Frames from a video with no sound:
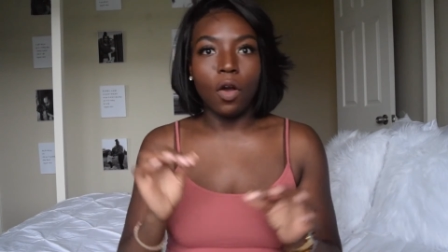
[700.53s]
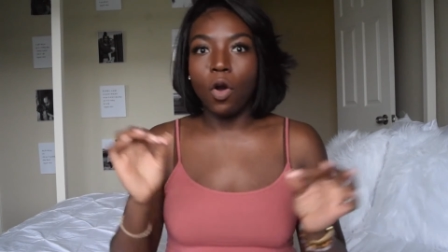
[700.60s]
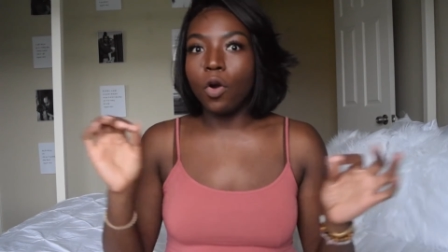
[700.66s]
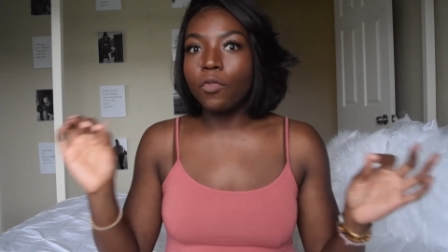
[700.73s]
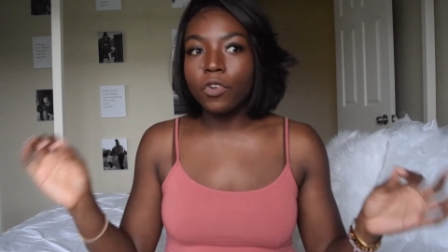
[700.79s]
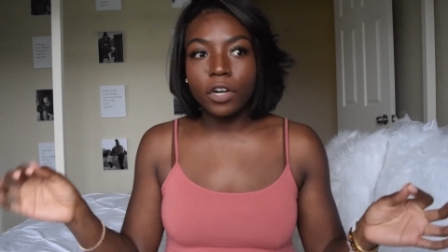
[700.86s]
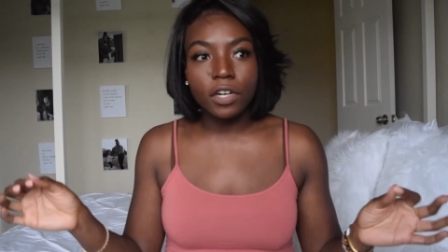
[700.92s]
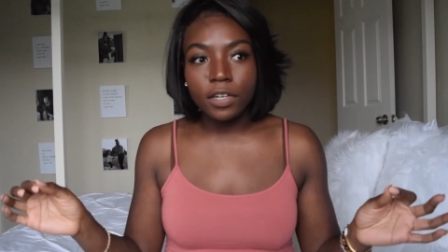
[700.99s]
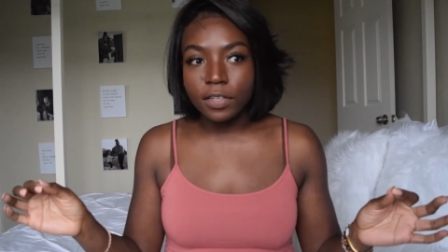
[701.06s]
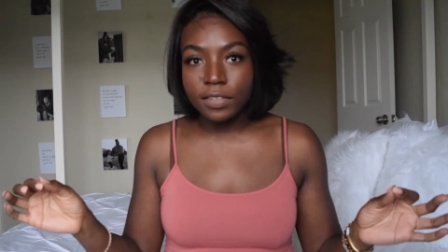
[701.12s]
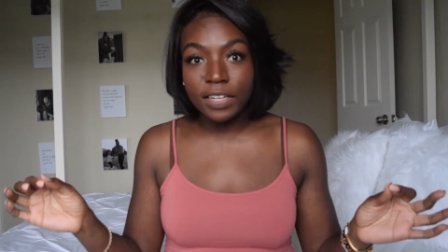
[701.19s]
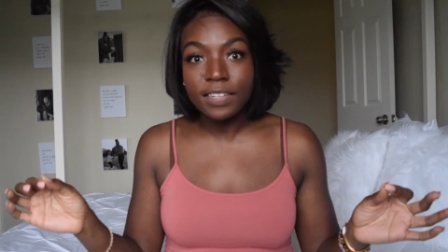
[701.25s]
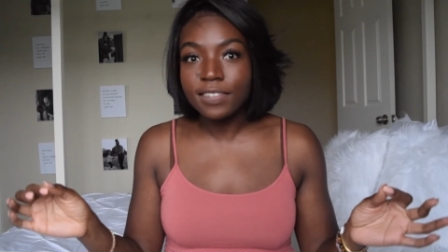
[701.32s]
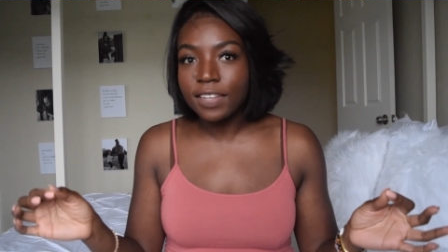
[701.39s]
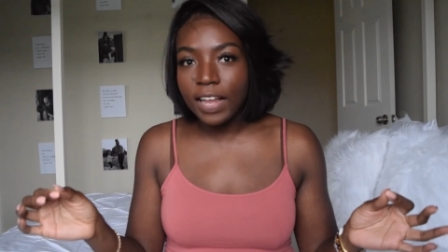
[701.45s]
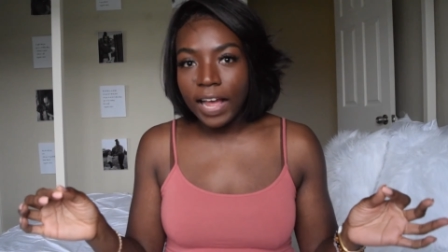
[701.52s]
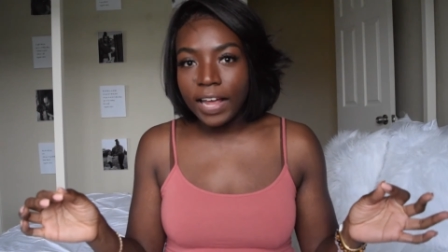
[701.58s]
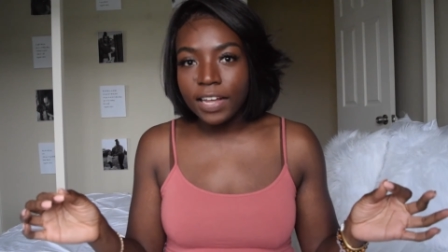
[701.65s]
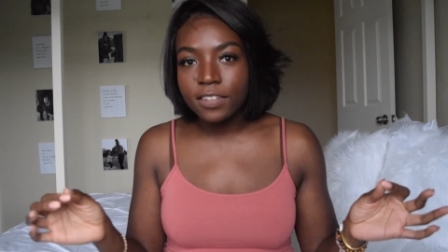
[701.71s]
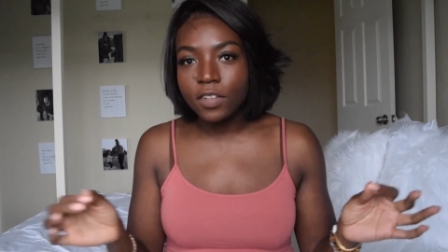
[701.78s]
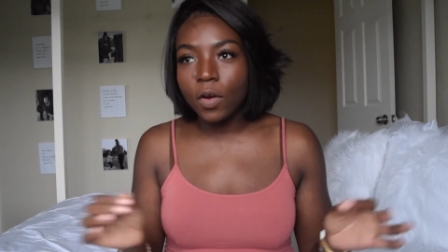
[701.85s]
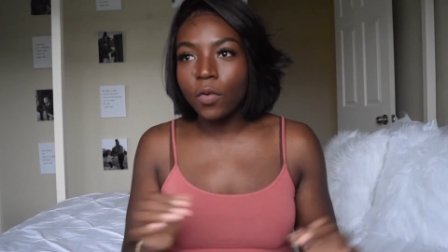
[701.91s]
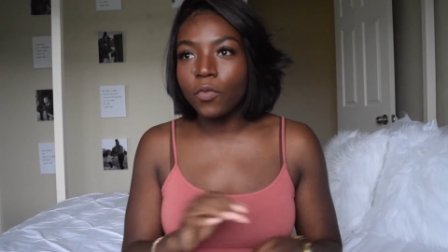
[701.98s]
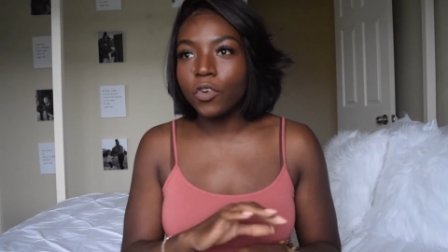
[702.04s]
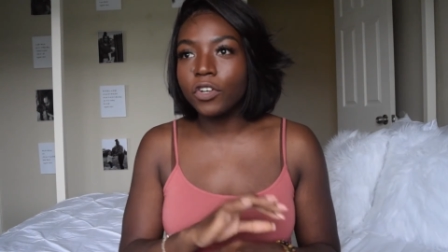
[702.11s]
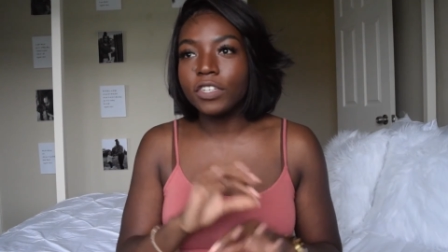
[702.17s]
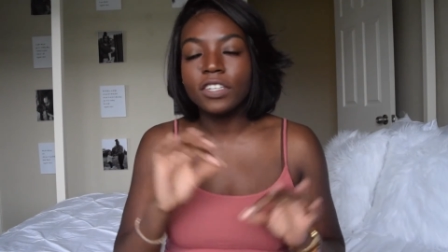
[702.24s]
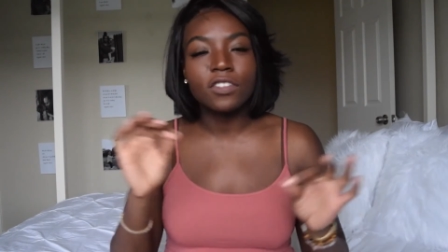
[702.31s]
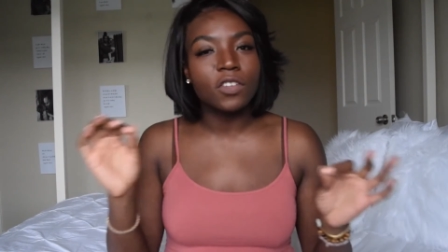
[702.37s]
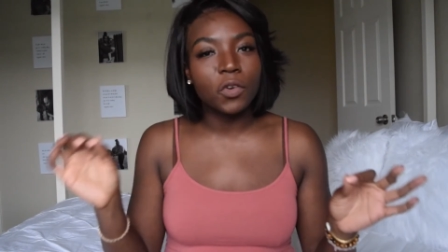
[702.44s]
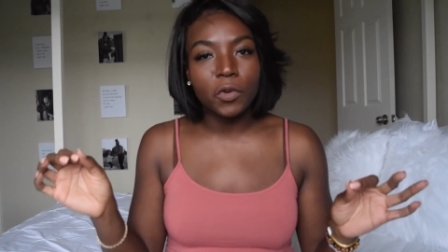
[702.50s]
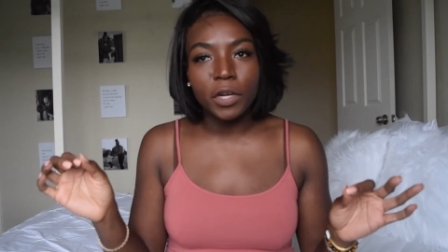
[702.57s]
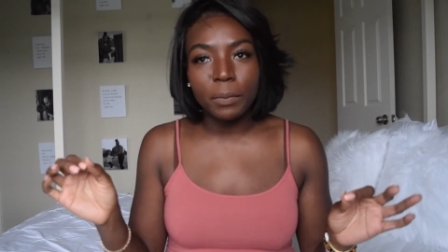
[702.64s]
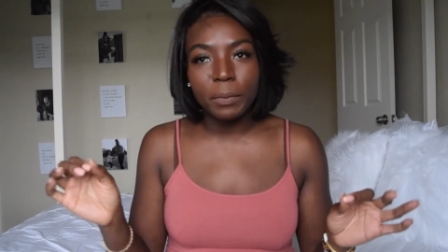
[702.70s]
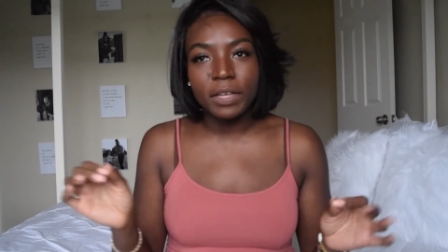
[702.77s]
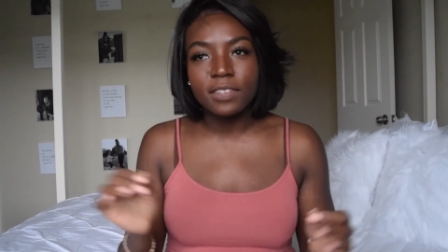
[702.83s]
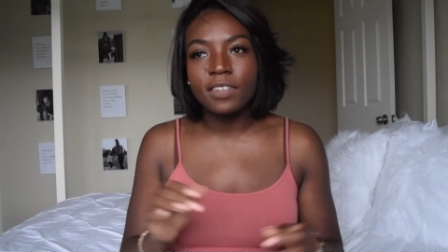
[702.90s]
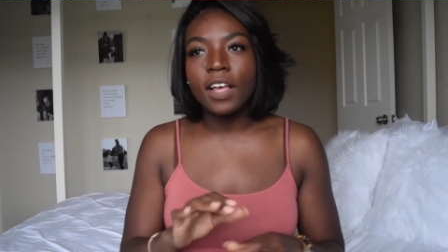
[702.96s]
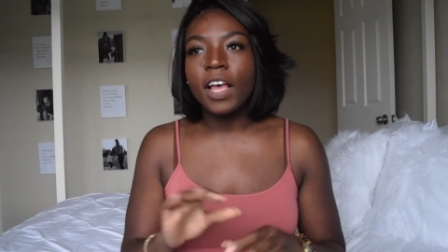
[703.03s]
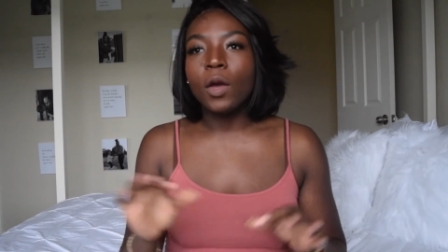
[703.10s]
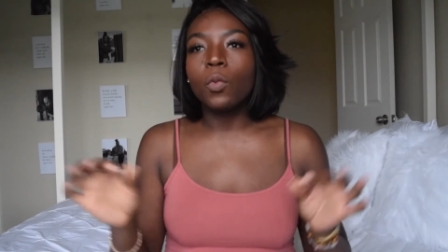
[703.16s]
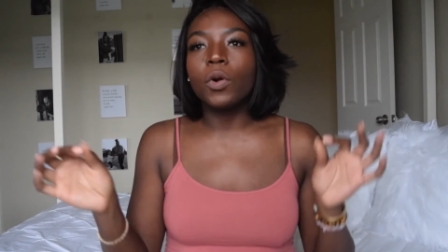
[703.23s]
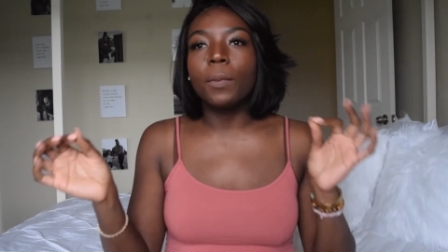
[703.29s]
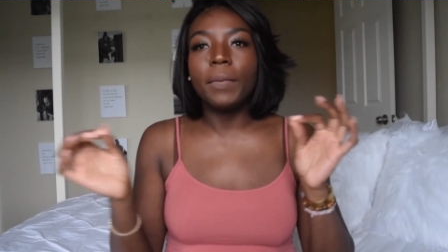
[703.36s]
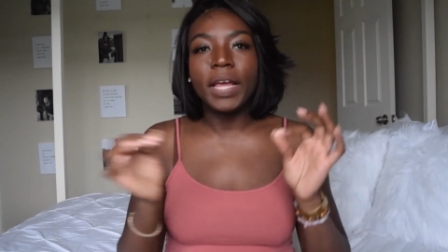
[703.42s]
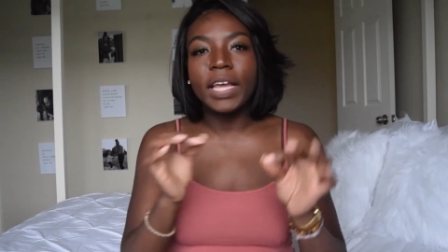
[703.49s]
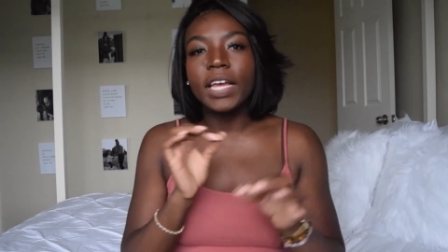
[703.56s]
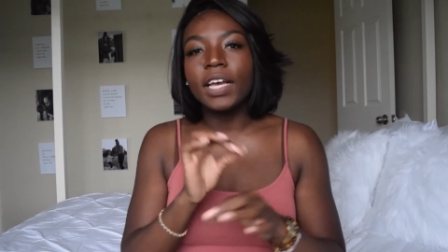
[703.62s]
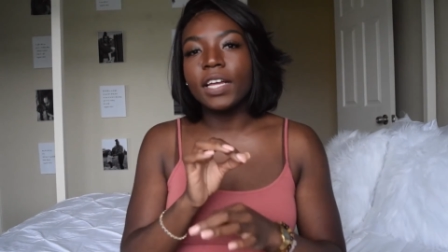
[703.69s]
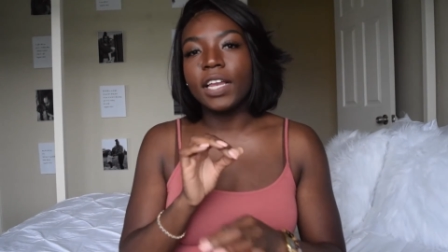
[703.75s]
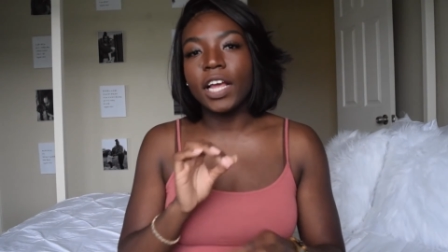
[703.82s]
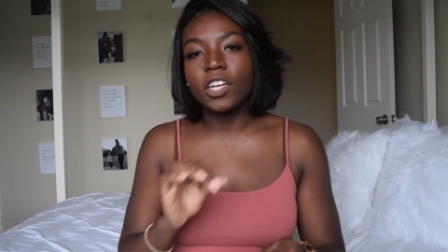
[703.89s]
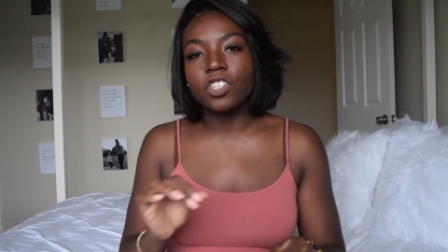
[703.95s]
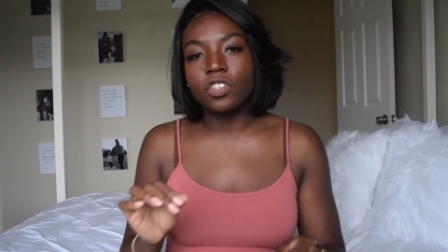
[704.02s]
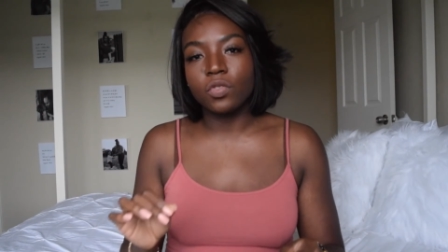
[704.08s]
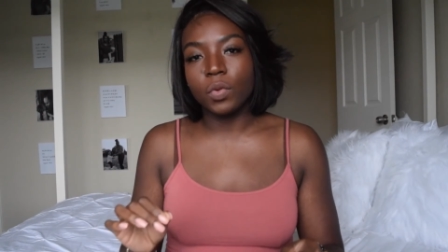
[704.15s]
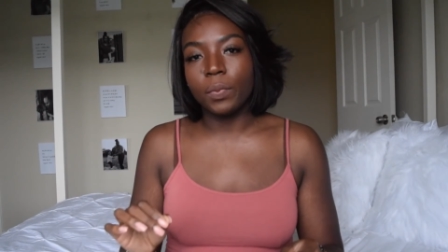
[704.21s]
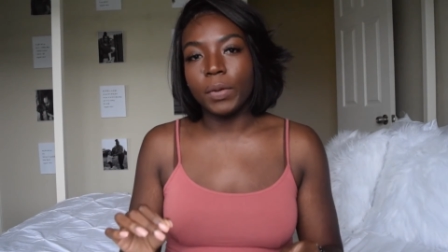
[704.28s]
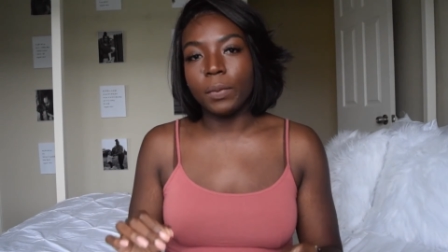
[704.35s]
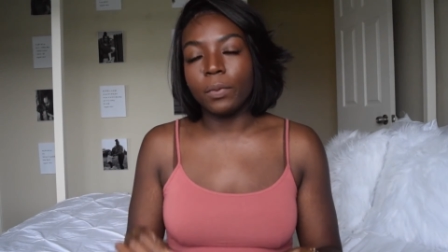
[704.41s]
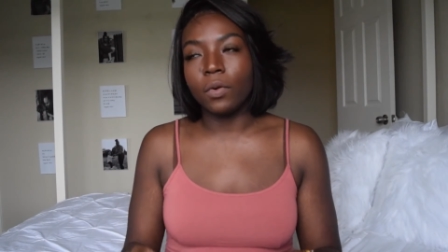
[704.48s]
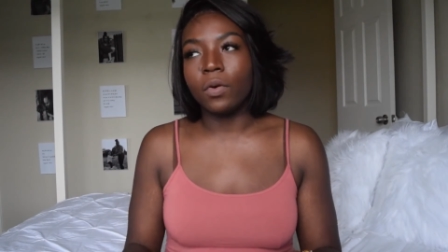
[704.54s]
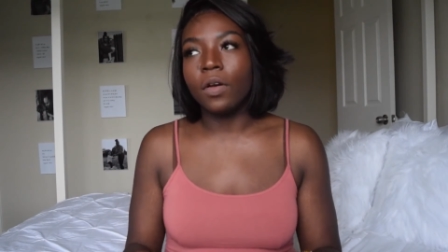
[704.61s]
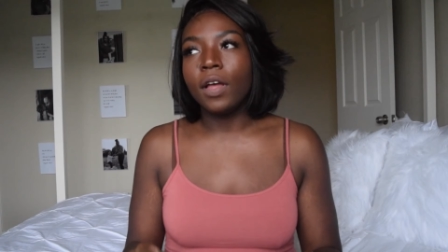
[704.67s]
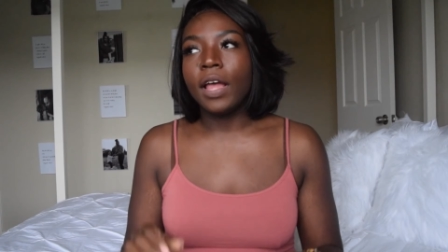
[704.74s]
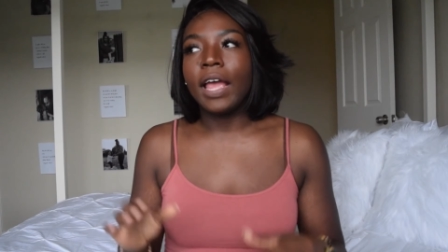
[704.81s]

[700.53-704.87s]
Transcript: over dislikes, over disagreements. We're making connections with people,